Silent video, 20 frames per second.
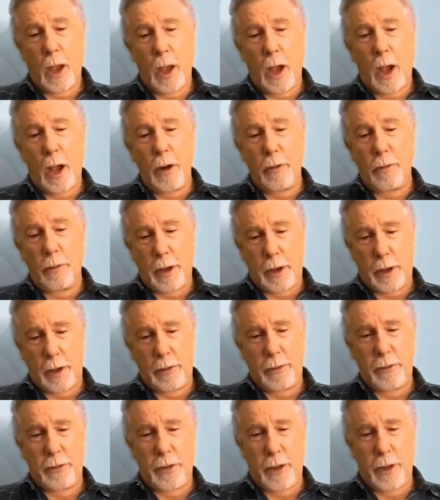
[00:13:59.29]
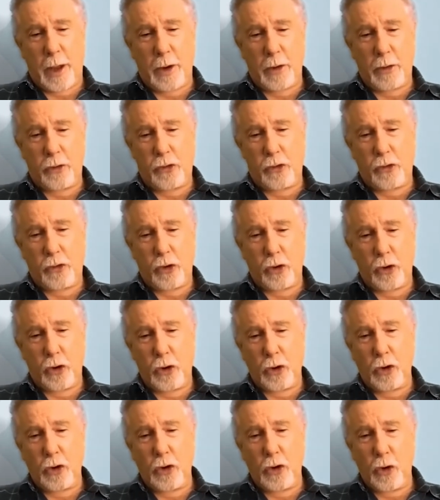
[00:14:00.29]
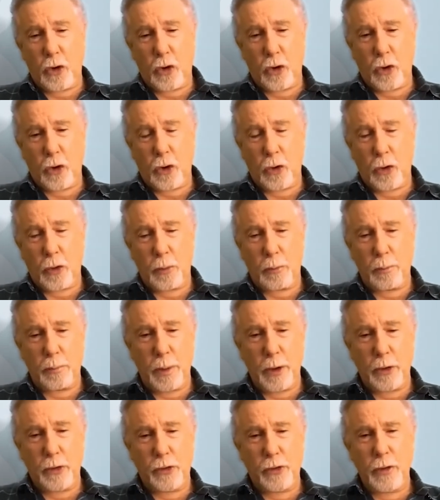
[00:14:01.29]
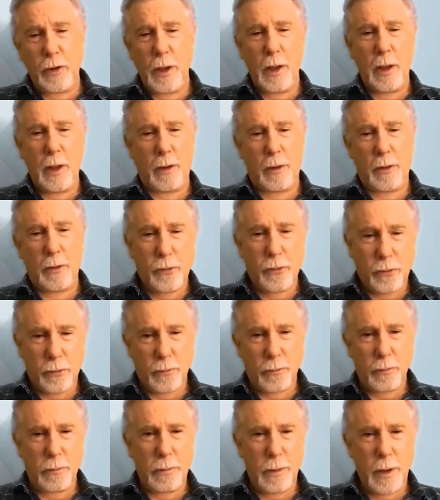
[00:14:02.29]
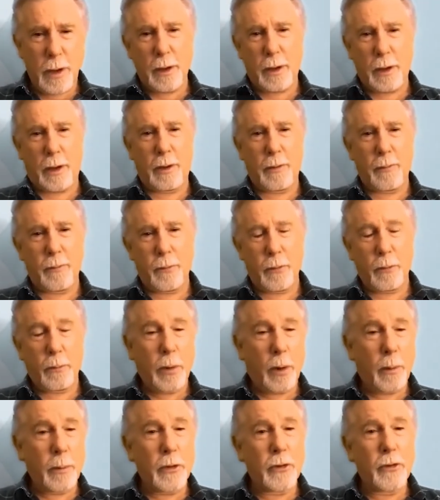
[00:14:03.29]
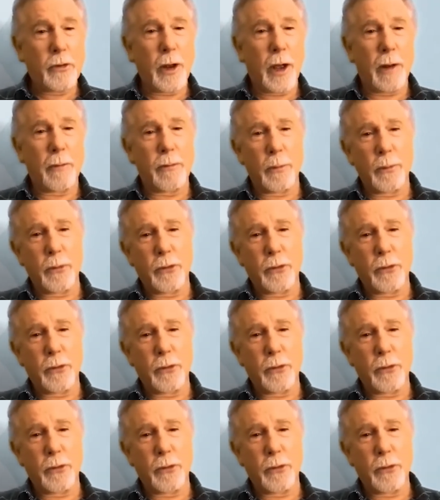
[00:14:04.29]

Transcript: I reckon that your best years really probably start from